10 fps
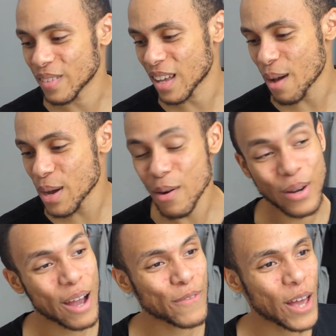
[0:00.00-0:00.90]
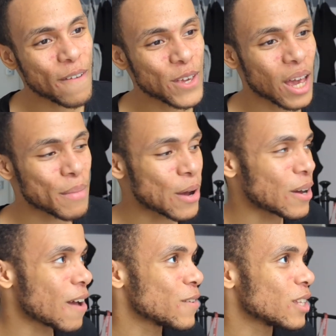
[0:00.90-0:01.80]
I'm out. I think I'm out.
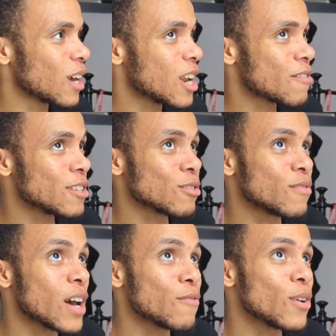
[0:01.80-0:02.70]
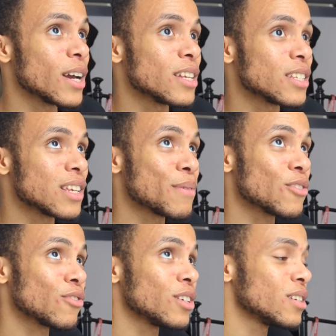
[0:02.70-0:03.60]
I think the undergraduate survival guide is an
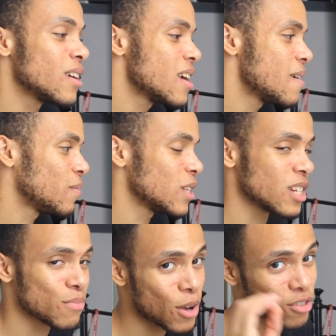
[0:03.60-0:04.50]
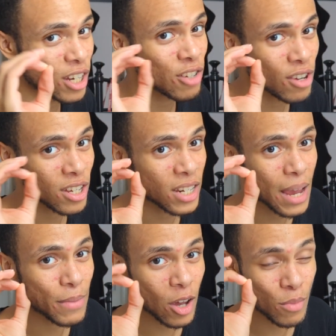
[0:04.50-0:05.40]
especially interesting
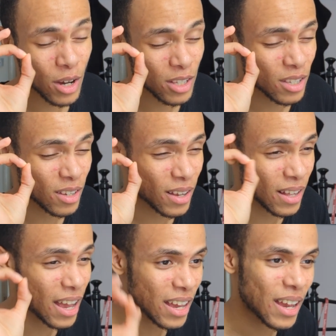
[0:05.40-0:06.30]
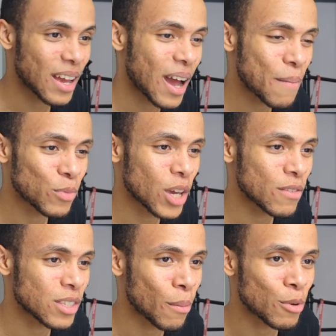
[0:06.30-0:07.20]
name now because I'm not
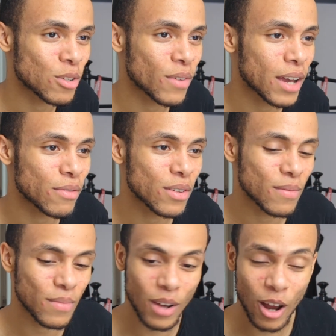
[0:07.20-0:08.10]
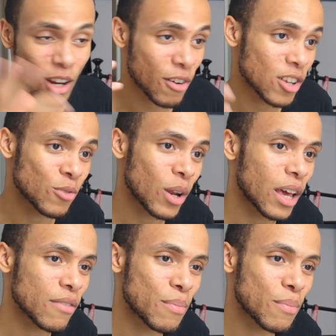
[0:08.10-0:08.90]
even someone who survived the undergraduate life.